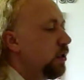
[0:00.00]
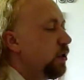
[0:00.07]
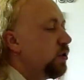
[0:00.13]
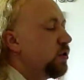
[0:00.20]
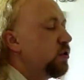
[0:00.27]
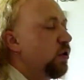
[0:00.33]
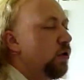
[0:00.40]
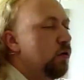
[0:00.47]

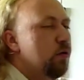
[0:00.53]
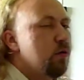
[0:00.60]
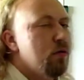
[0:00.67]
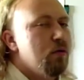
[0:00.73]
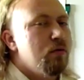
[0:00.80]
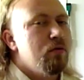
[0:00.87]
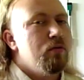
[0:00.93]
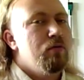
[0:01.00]
So
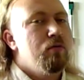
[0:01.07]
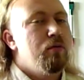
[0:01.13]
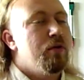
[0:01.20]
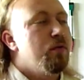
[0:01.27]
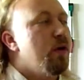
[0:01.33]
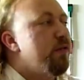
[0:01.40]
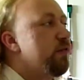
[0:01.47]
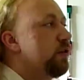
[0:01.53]
with
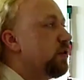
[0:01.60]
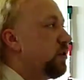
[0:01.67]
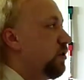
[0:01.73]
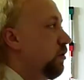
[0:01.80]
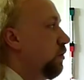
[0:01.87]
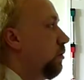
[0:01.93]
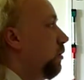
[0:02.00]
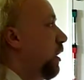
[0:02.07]
reference
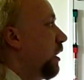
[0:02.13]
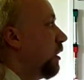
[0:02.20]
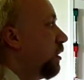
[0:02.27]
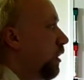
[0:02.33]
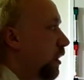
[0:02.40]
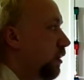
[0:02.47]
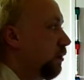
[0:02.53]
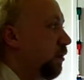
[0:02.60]
to a
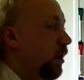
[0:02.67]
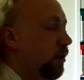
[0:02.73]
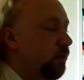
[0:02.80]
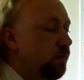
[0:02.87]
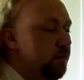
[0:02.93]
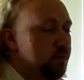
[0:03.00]
cladogram,